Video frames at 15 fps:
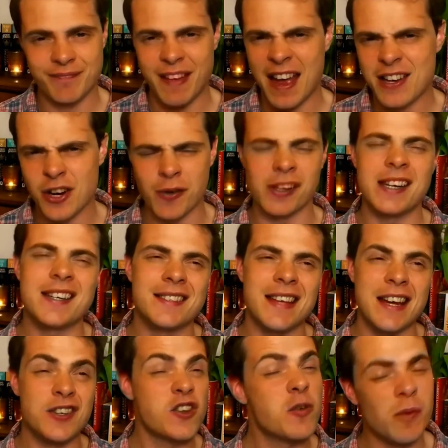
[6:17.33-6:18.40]
I don't really need to say
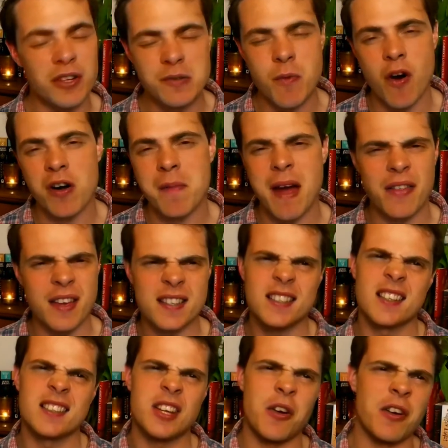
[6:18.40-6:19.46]
too much more about this
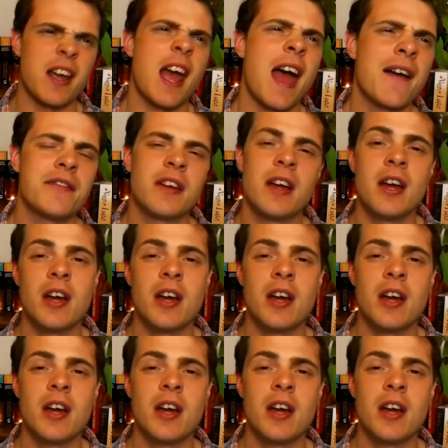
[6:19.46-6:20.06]
because I already have,